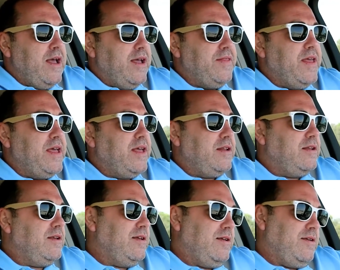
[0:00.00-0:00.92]
And
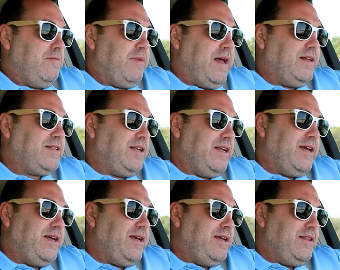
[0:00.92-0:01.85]
then
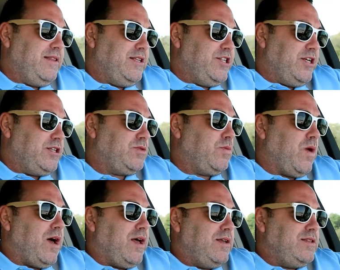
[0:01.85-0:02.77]
basically the gist
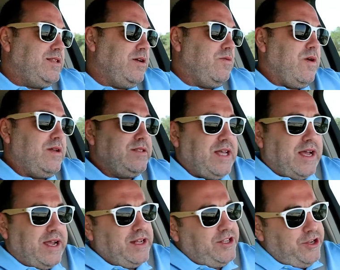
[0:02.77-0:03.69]
was that once
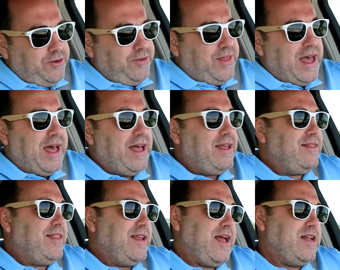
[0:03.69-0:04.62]
I do
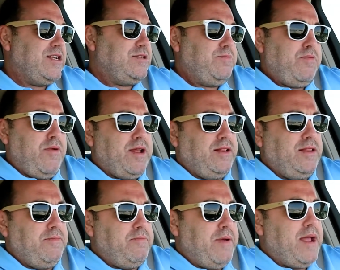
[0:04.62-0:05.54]
that, that I just
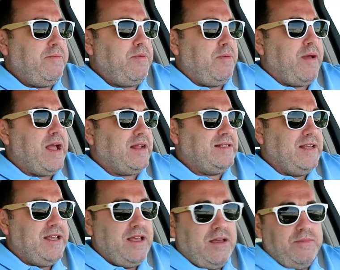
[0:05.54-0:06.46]
bring the paper back
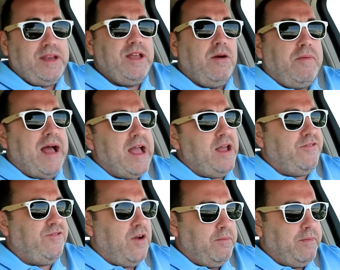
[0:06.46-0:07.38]
to him and he'll buy
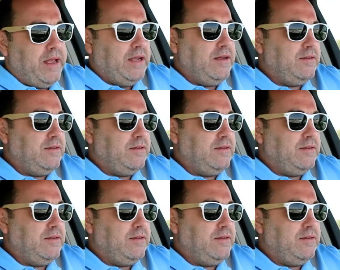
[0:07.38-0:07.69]
it from me.